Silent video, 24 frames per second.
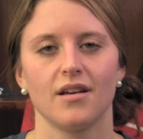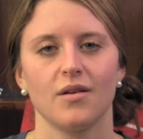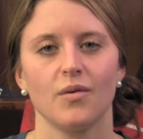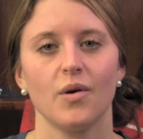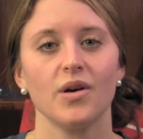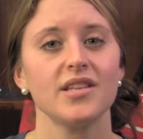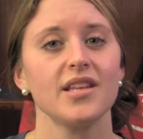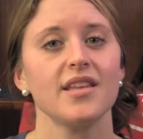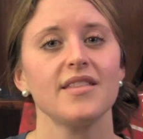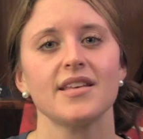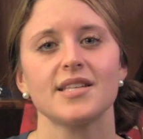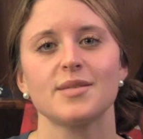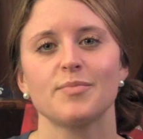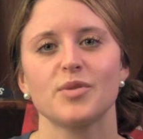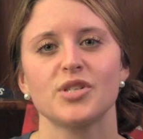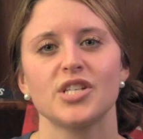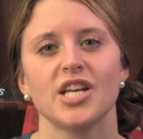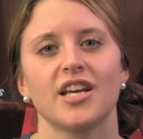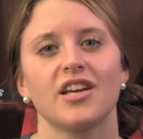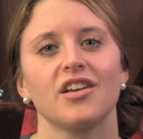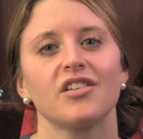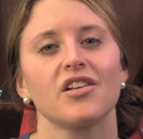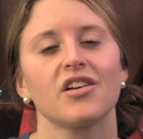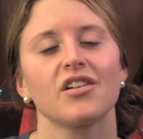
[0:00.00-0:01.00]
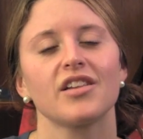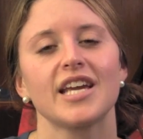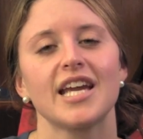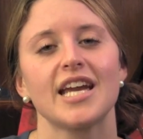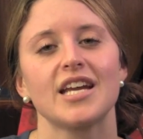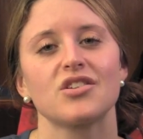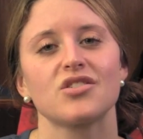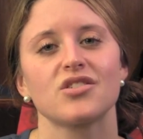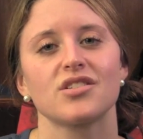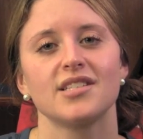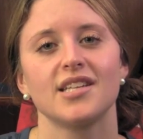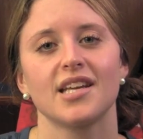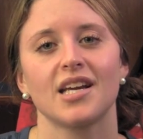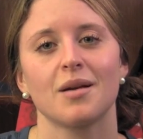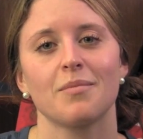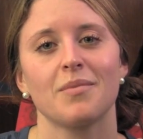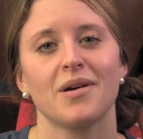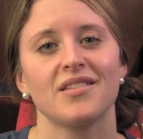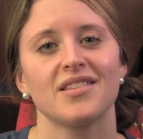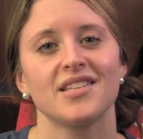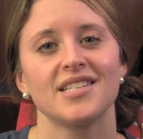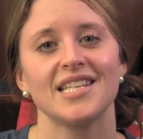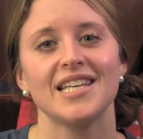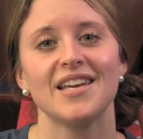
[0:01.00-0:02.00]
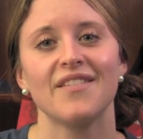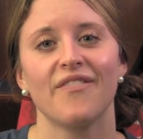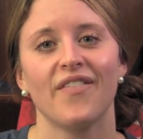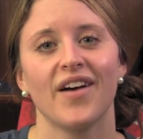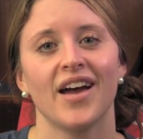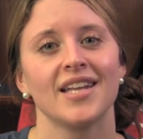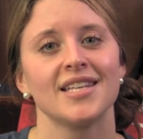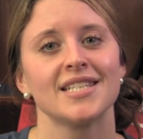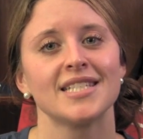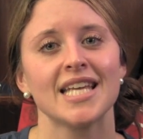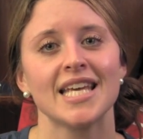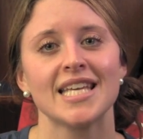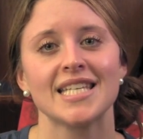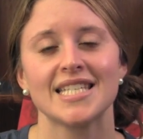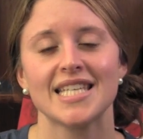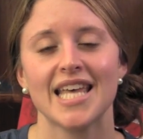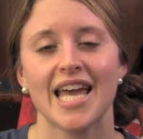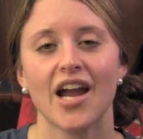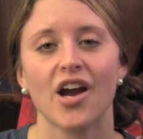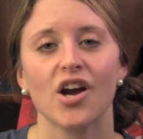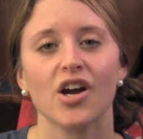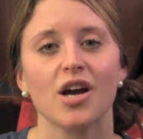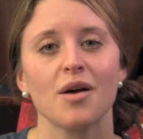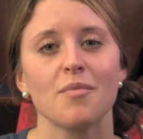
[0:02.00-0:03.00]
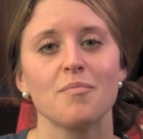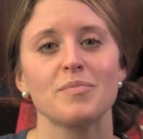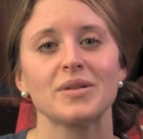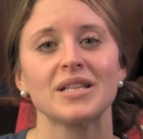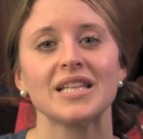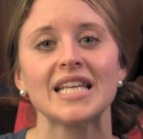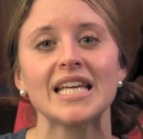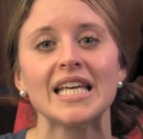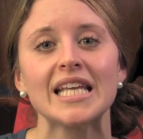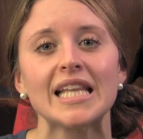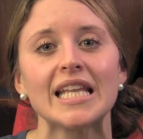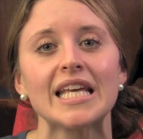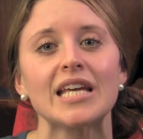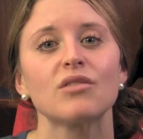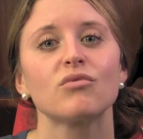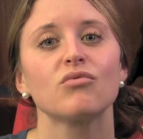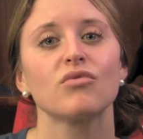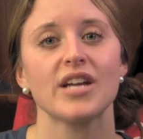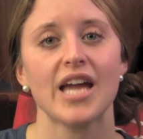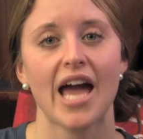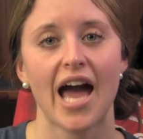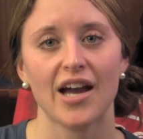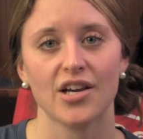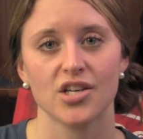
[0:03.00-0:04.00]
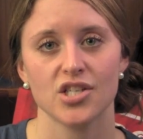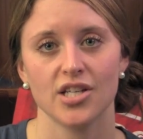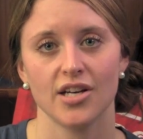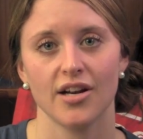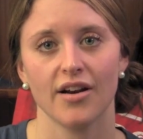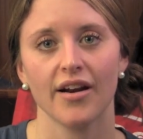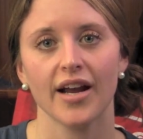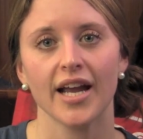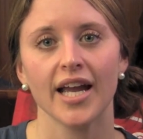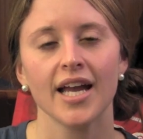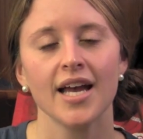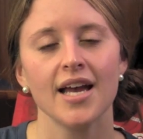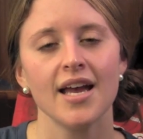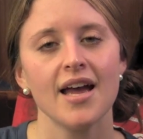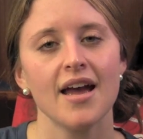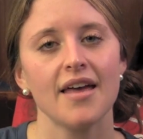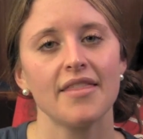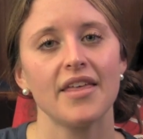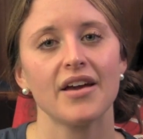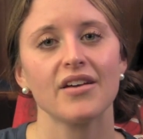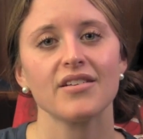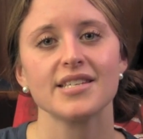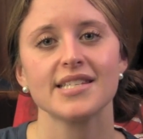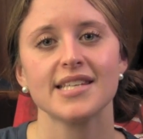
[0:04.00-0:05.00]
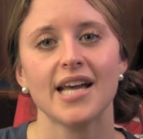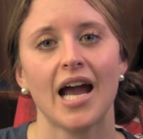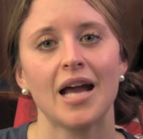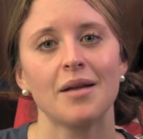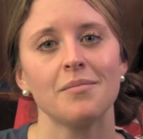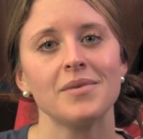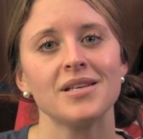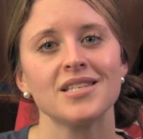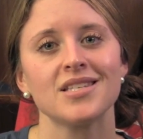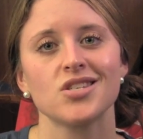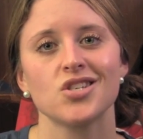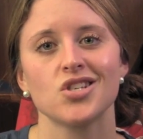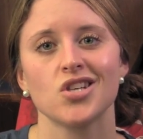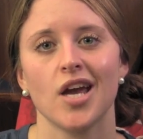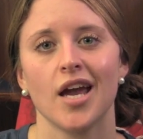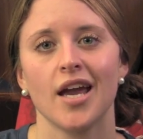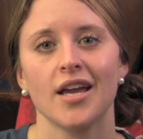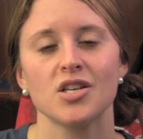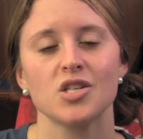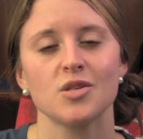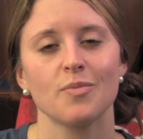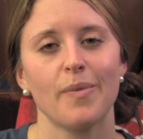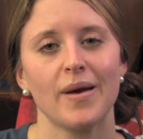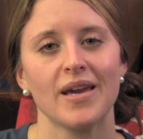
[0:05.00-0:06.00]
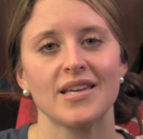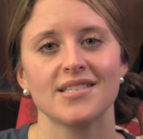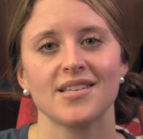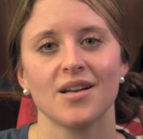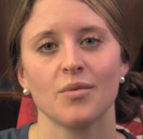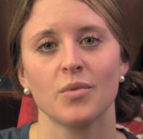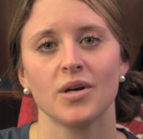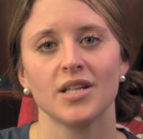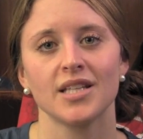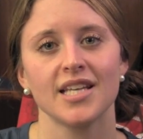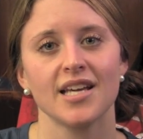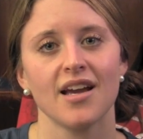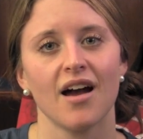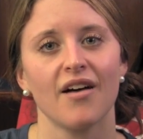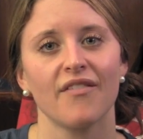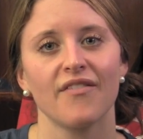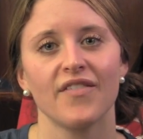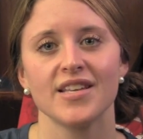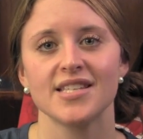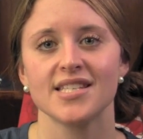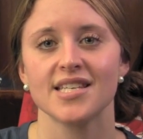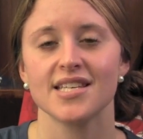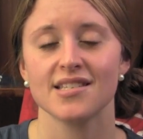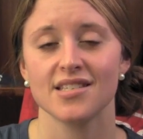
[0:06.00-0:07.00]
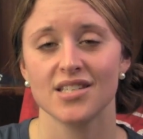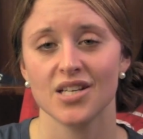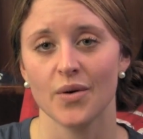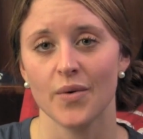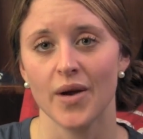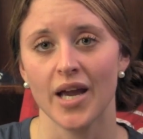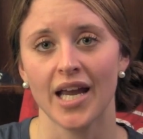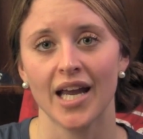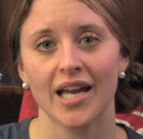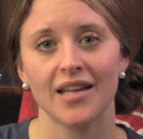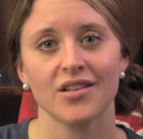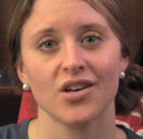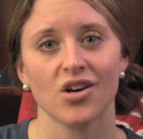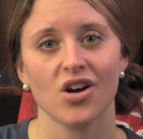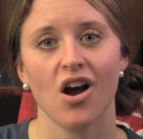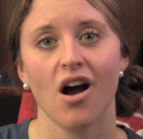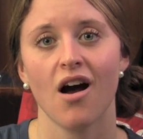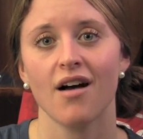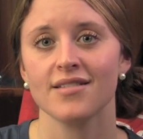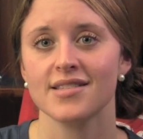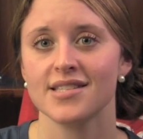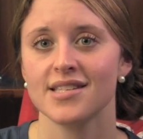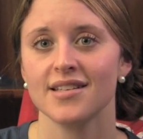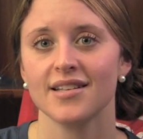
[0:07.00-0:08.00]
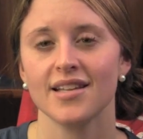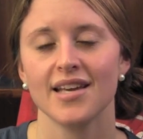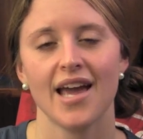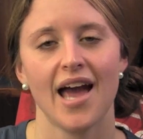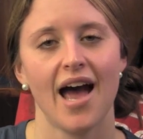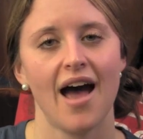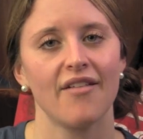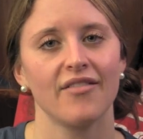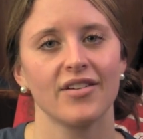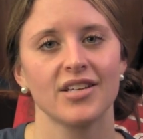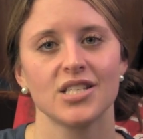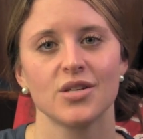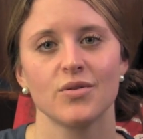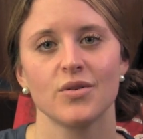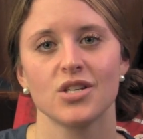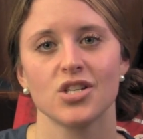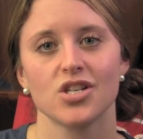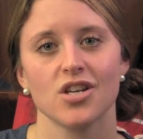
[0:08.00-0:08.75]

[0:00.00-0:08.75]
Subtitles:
One thing that's particularly interesting about the defense is they are completely reactionary. Their assignments change based on what the offense is doing, and they're constantly having to